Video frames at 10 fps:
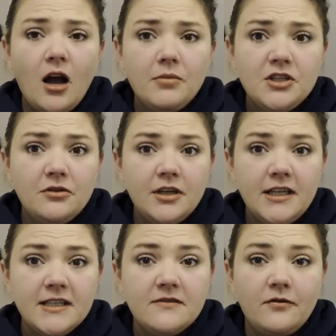
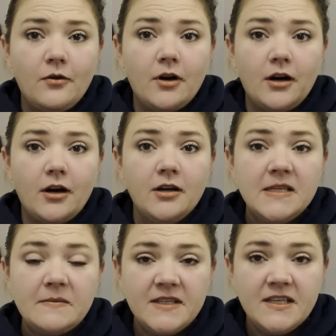opportunities for
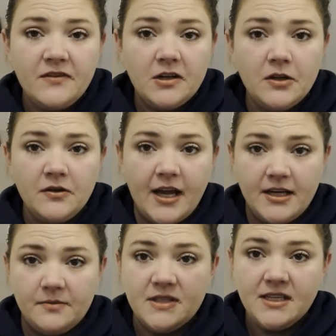specific clothes
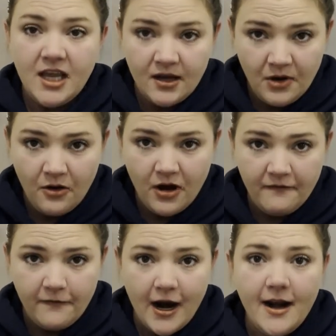items. Camo
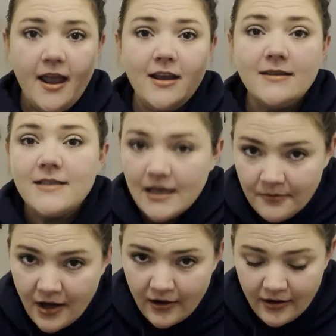on Friday,
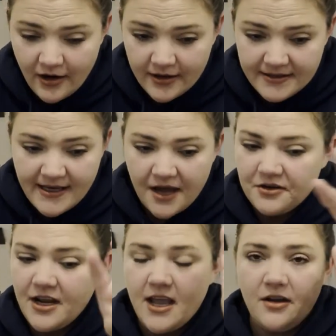team color on
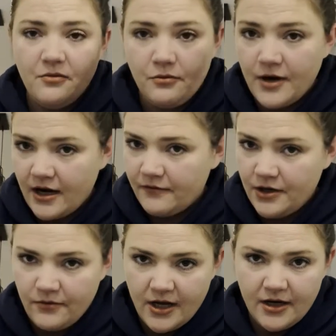Saturday, whatever
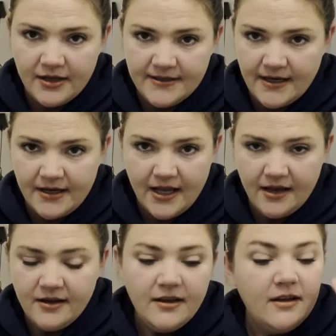you want on
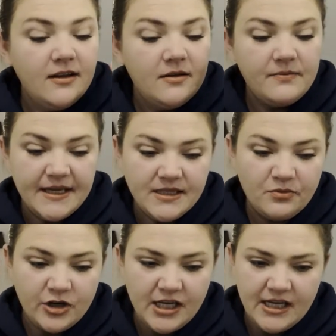Sunday. Makes
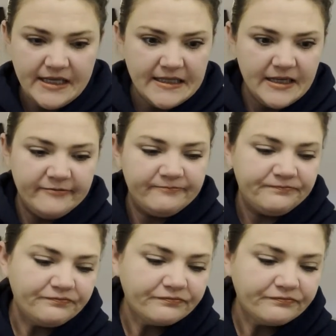it pretty easy.